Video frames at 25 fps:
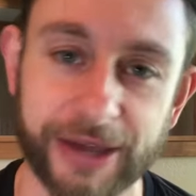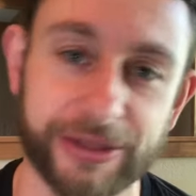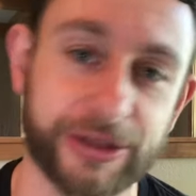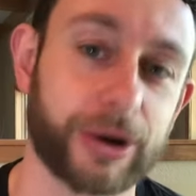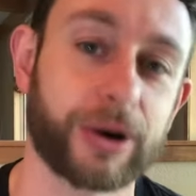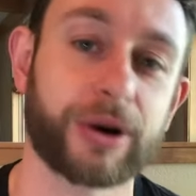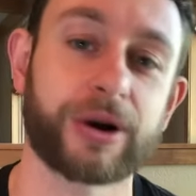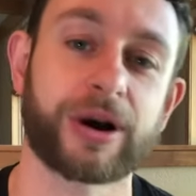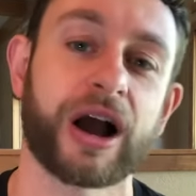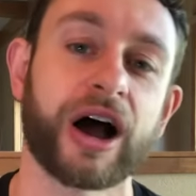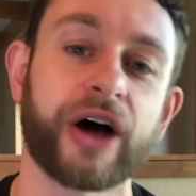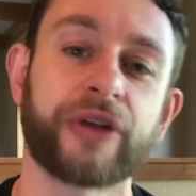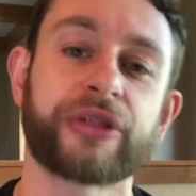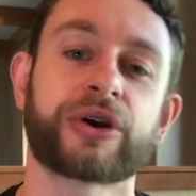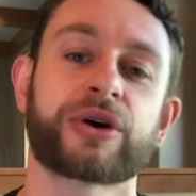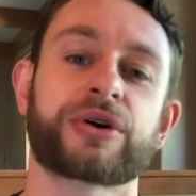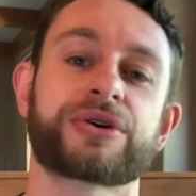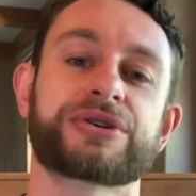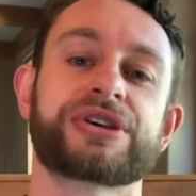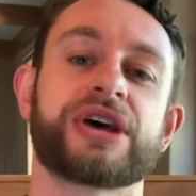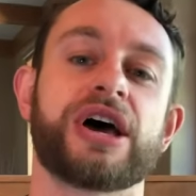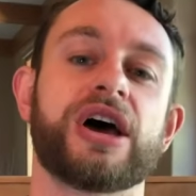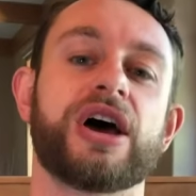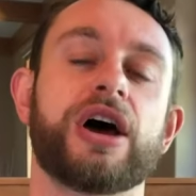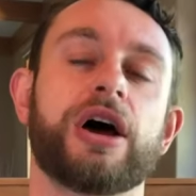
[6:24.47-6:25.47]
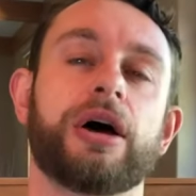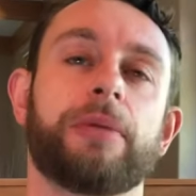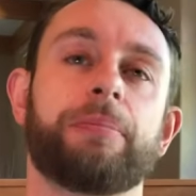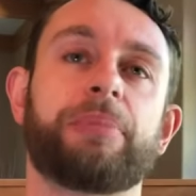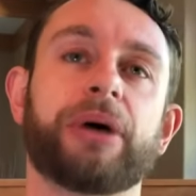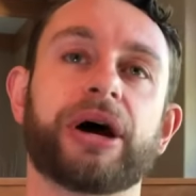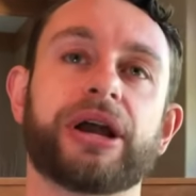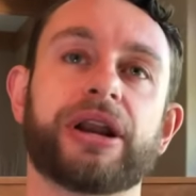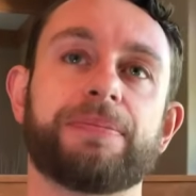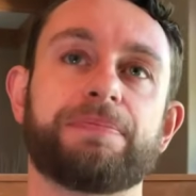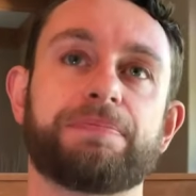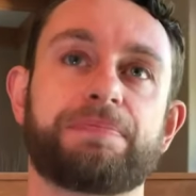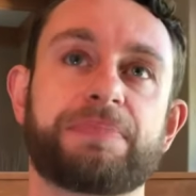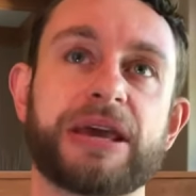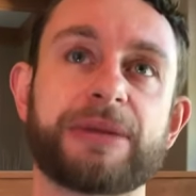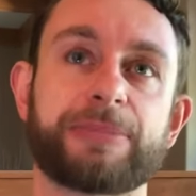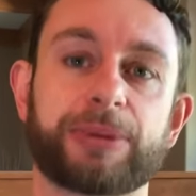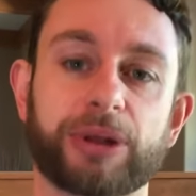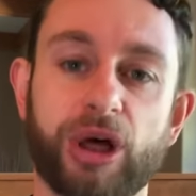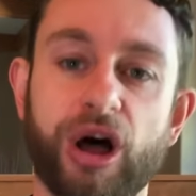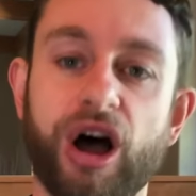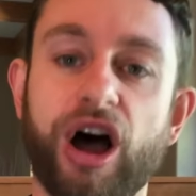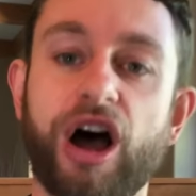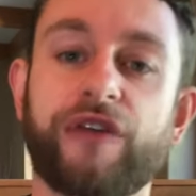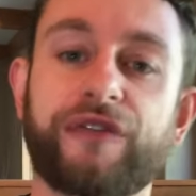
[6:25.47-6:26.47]
There are others, but
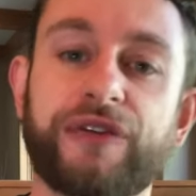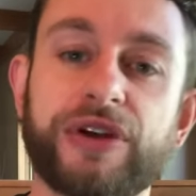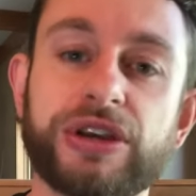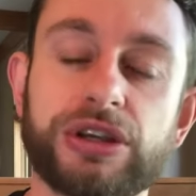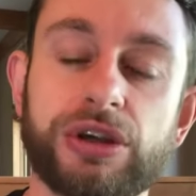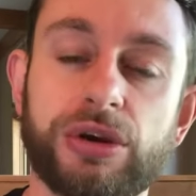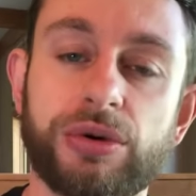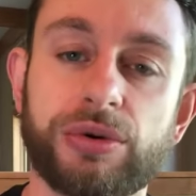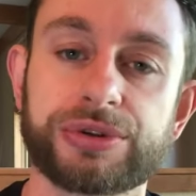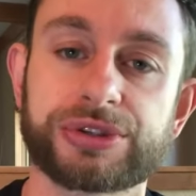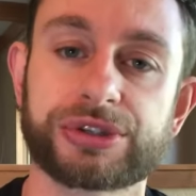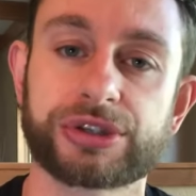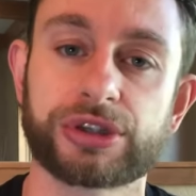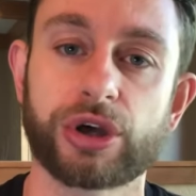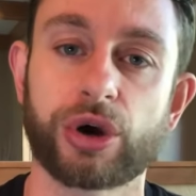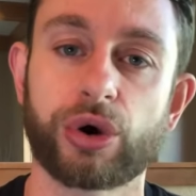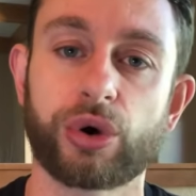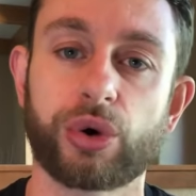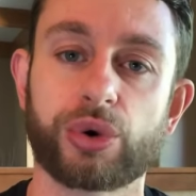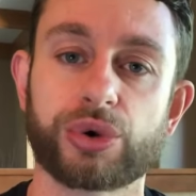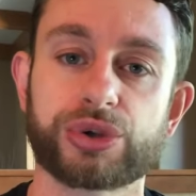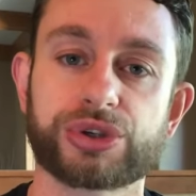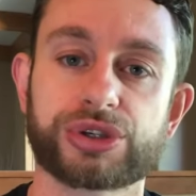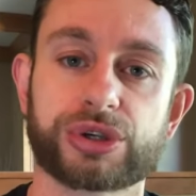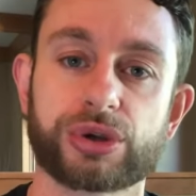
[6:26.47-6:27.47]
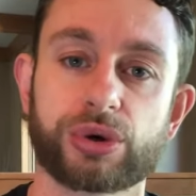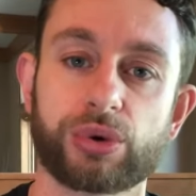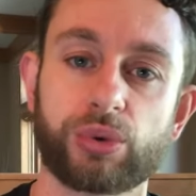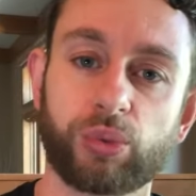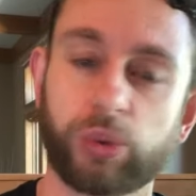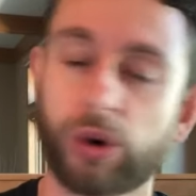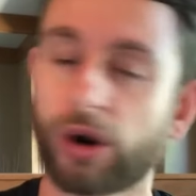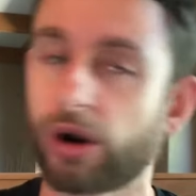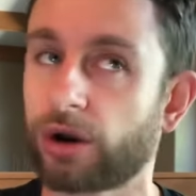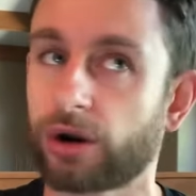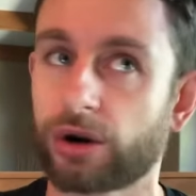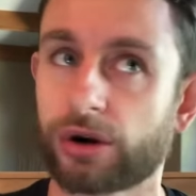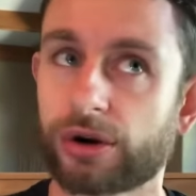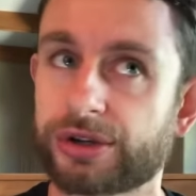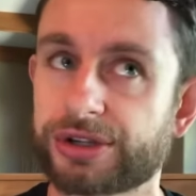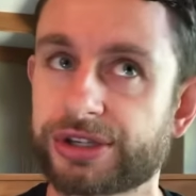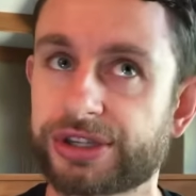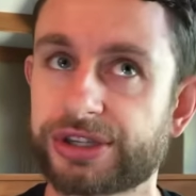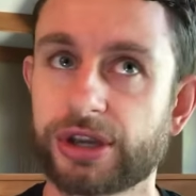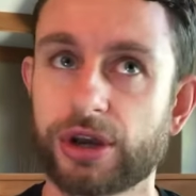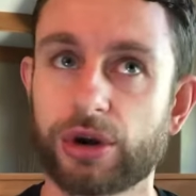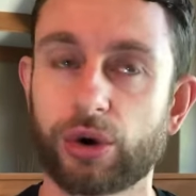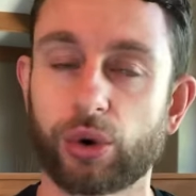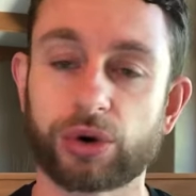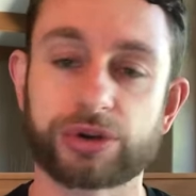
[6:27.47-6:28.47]
people often use those
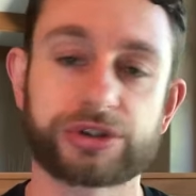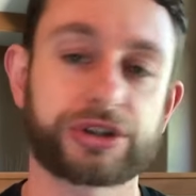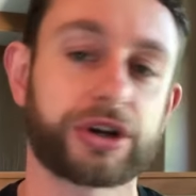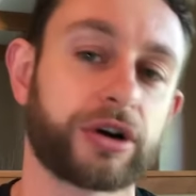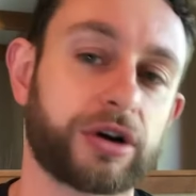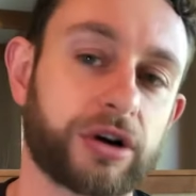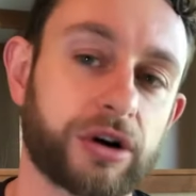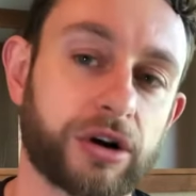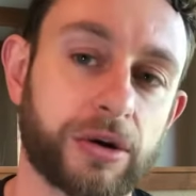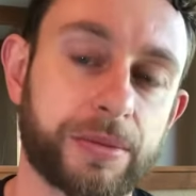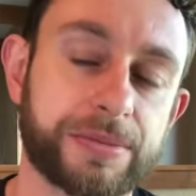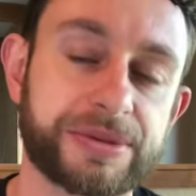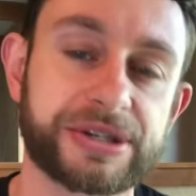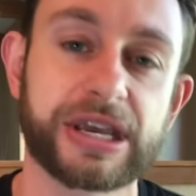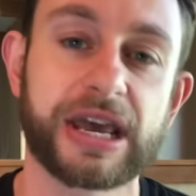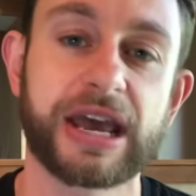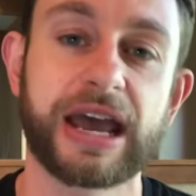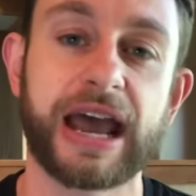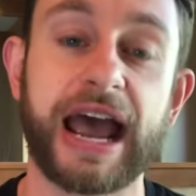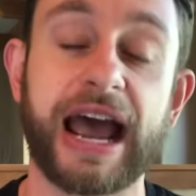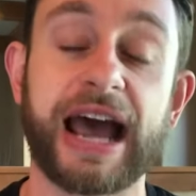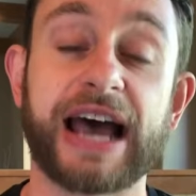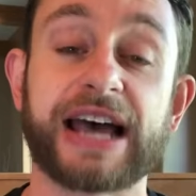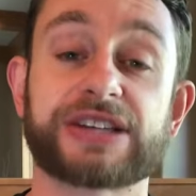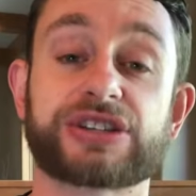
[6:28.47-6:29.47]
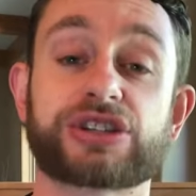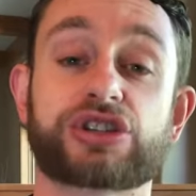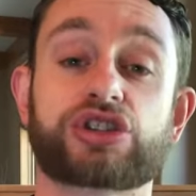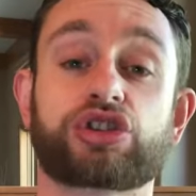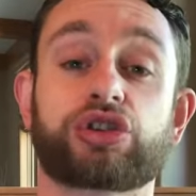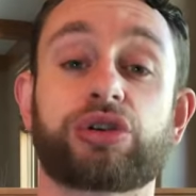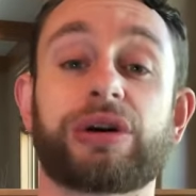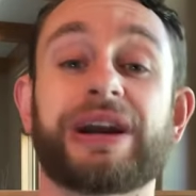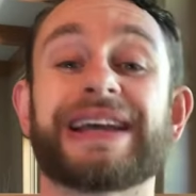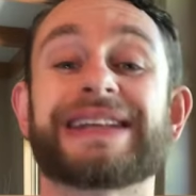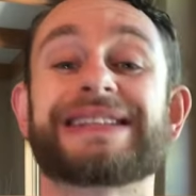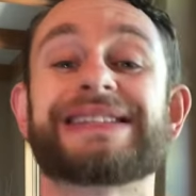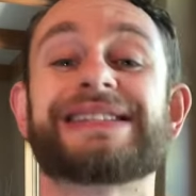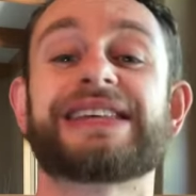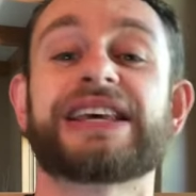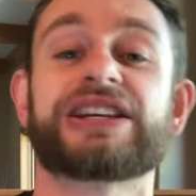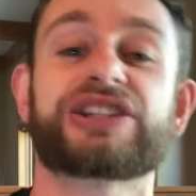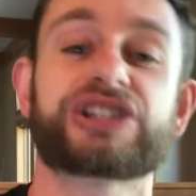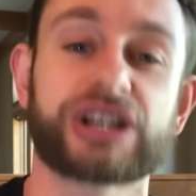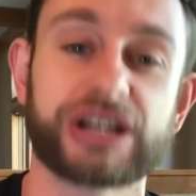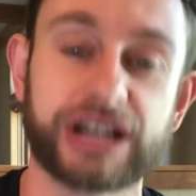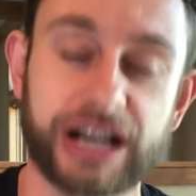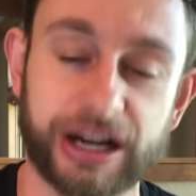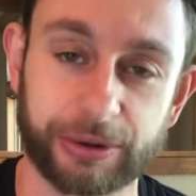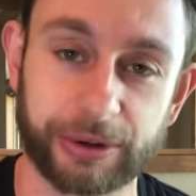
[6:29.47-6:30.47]
words or terms as
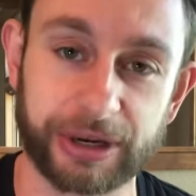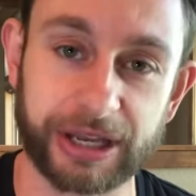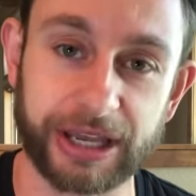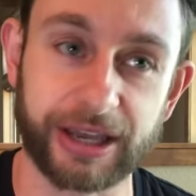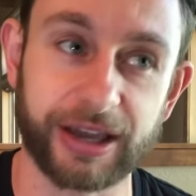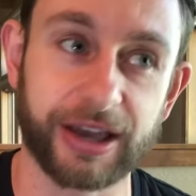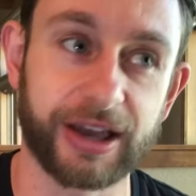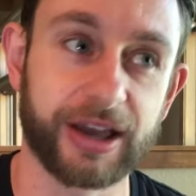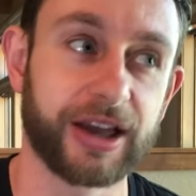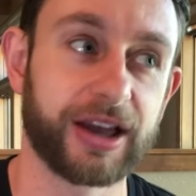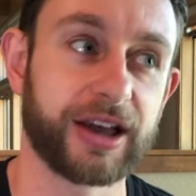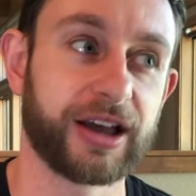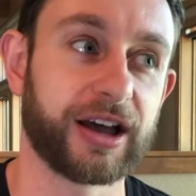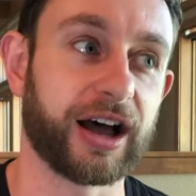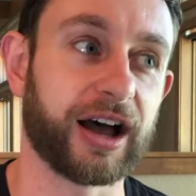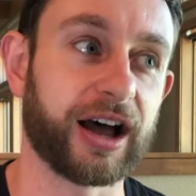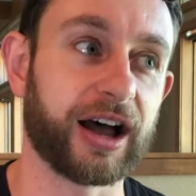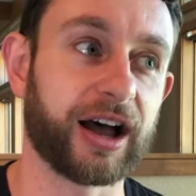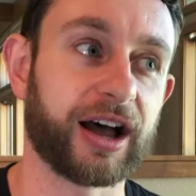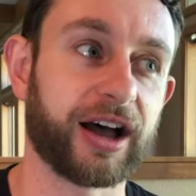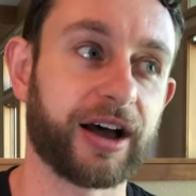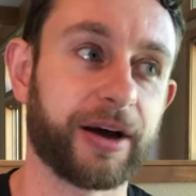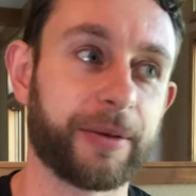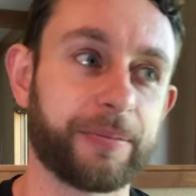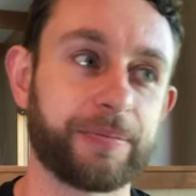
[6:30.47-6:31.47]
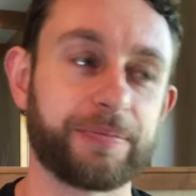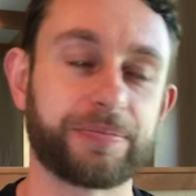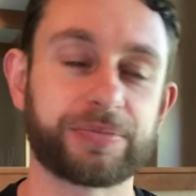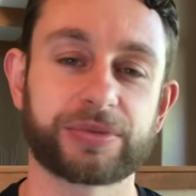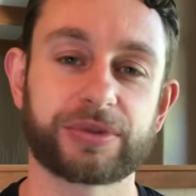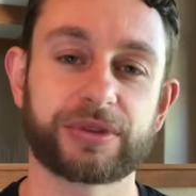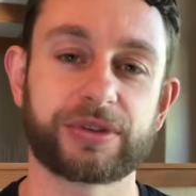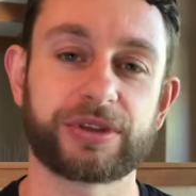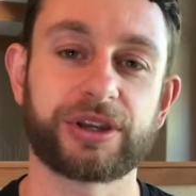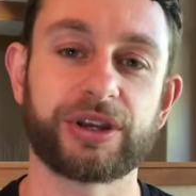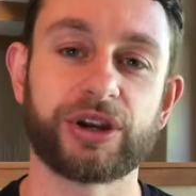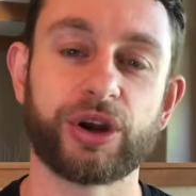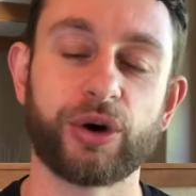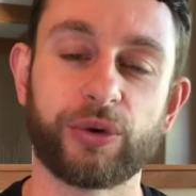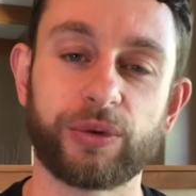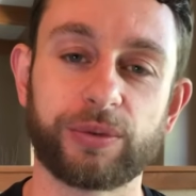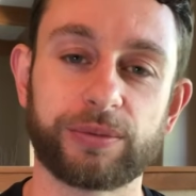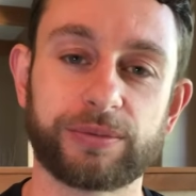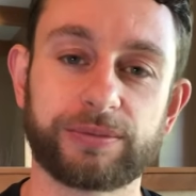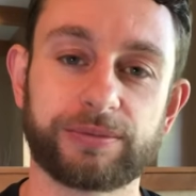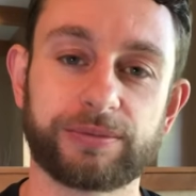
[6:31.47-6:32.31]
transitionary, um, you know,